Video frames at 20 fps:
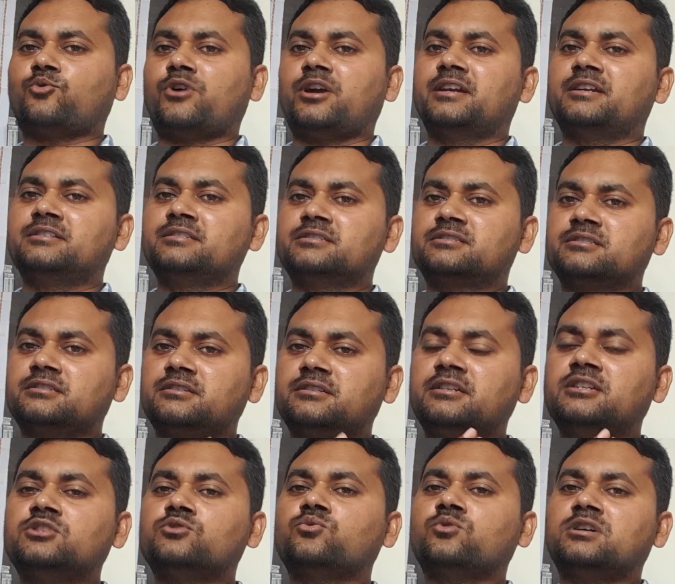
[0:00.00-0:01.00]
point,
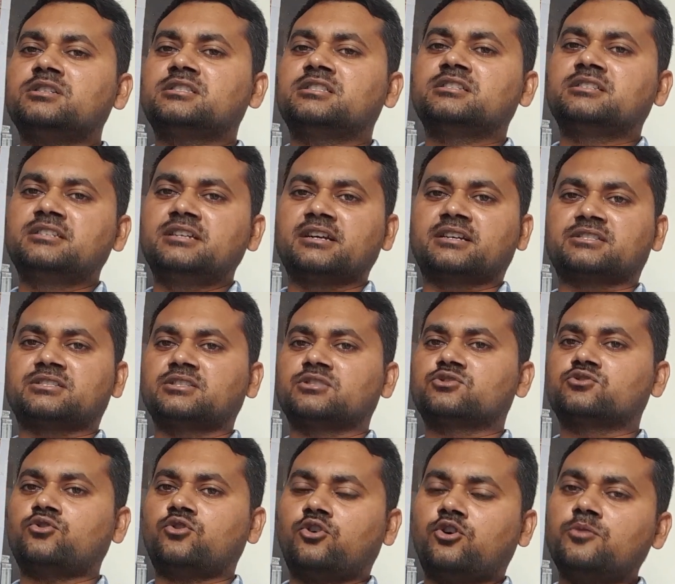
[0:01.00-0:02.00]
it was a reaction.
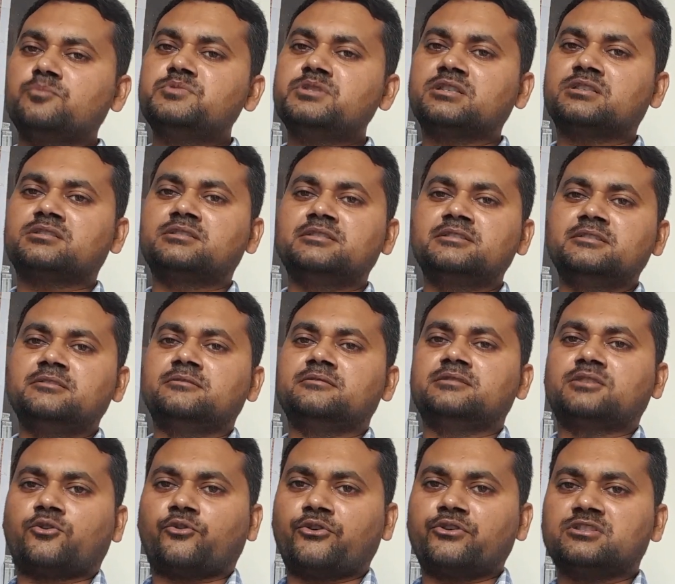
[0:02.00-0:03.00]
So obviously
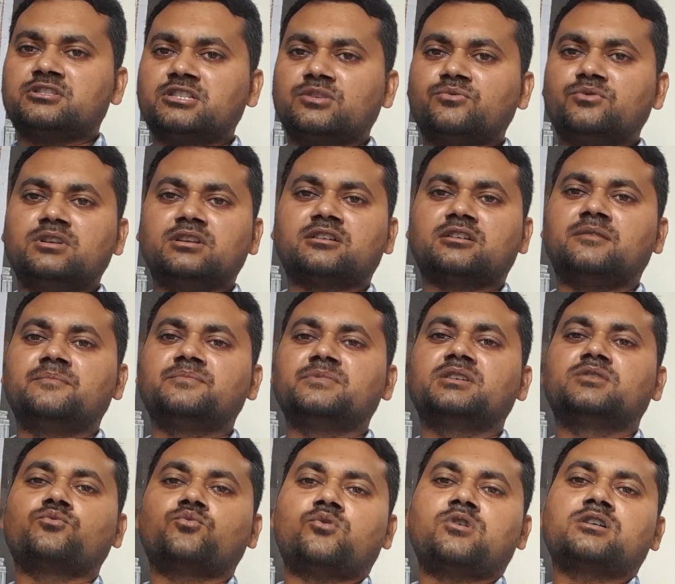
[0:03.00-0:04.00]
the question will come,
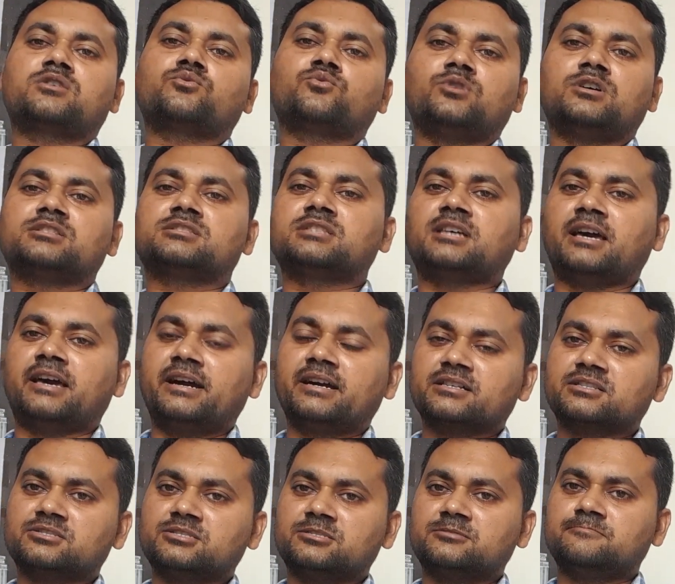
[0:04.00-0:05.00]
then what was the
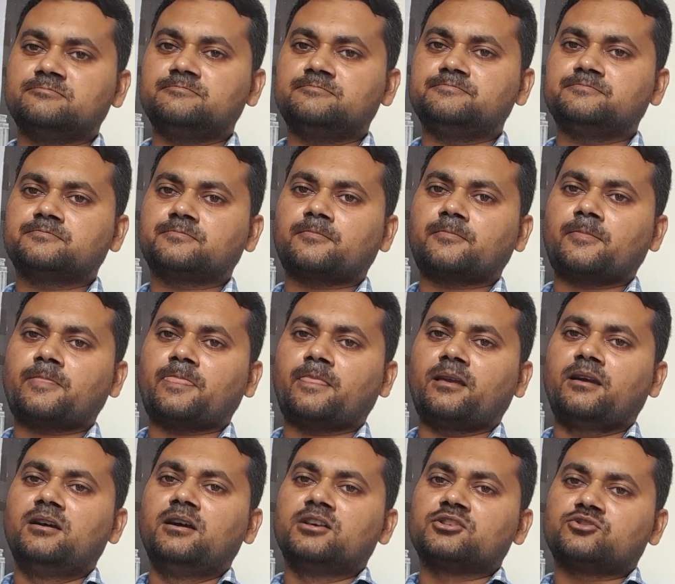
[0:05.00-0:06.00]
action?
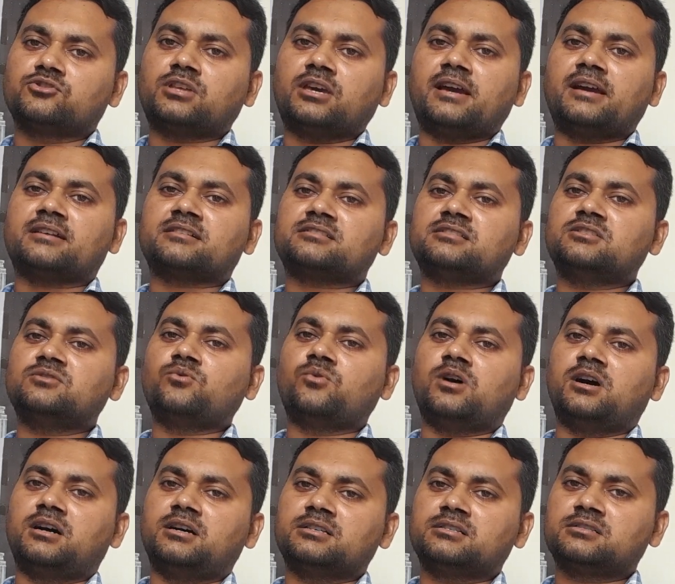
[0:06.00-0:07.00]
So the action
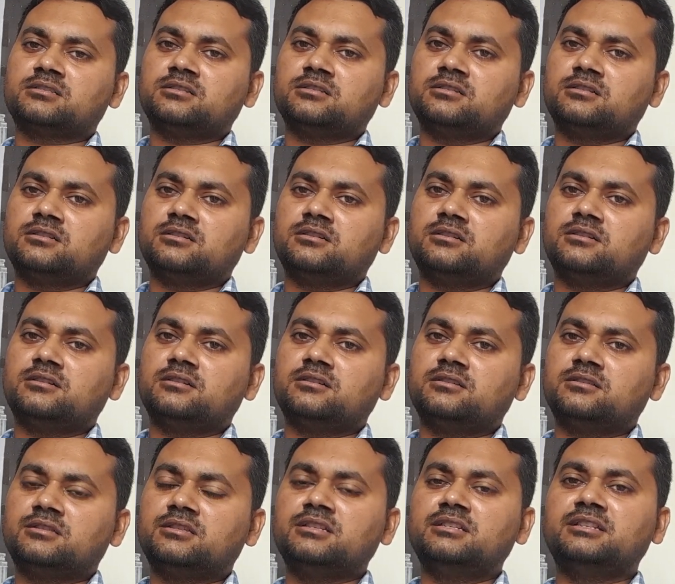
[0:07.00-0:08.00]
was
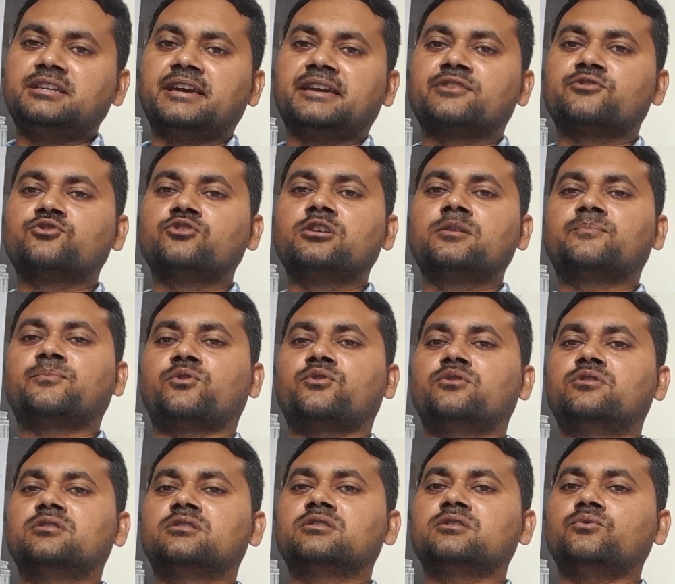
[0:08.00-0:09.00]
the Nehru
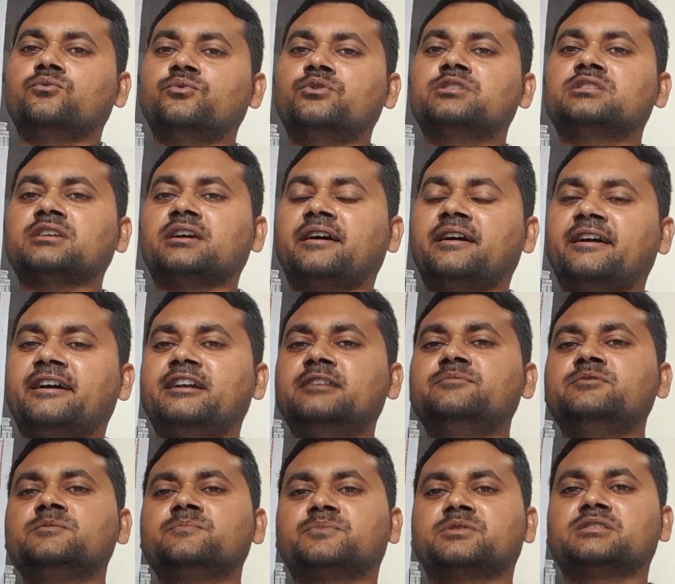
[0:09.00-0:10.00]
report, which had
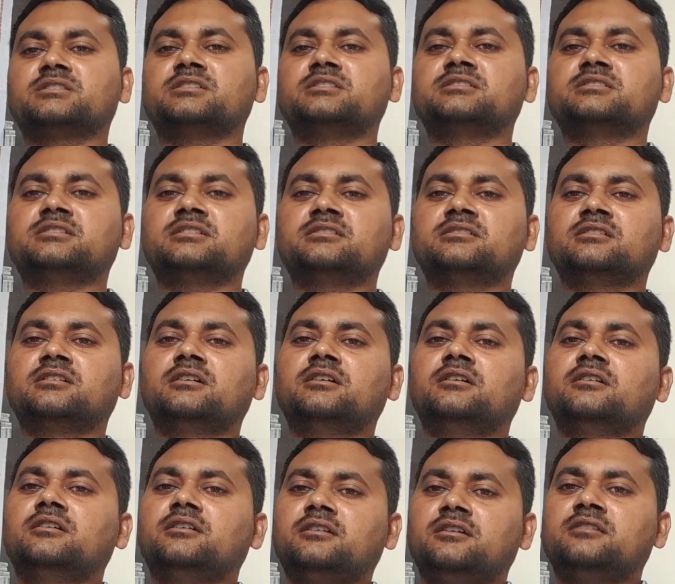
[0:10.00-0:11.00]
been presented
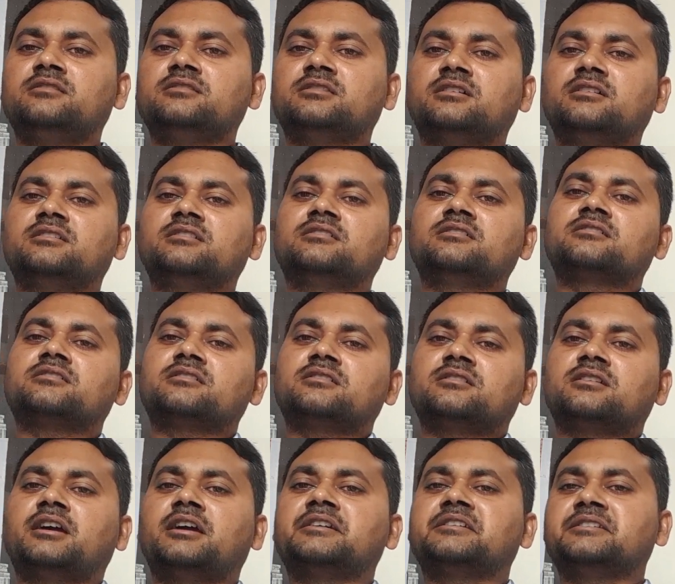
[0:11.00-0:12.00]
in the year
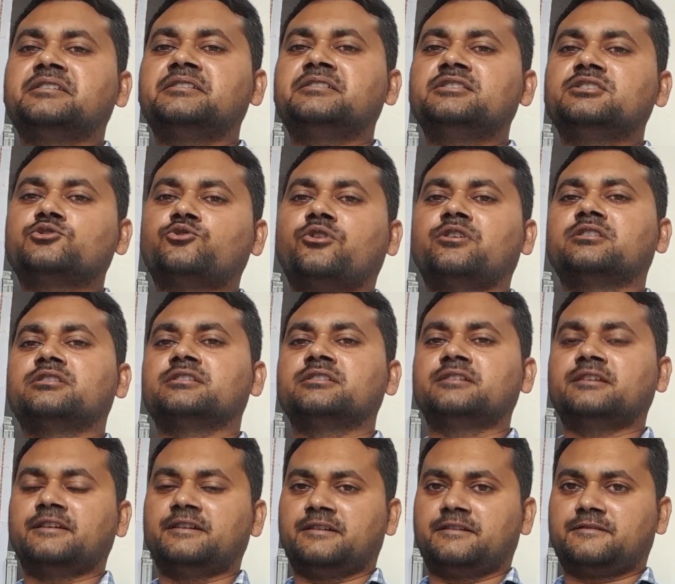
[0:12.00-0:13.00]

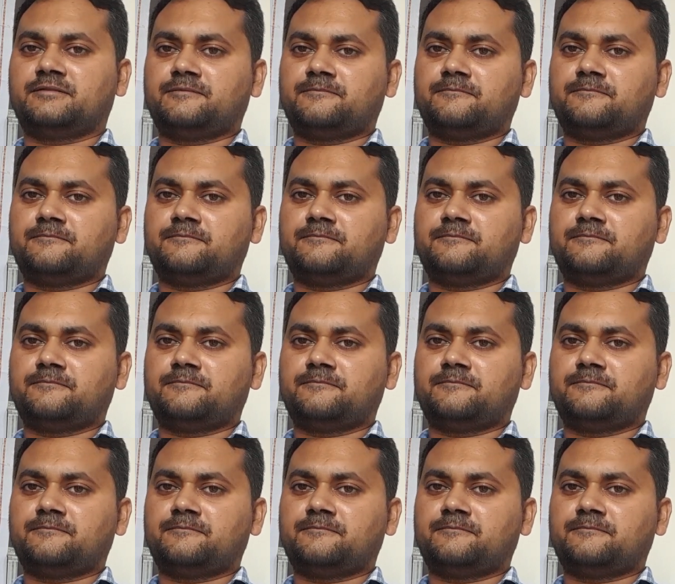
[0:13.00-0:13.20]
1928.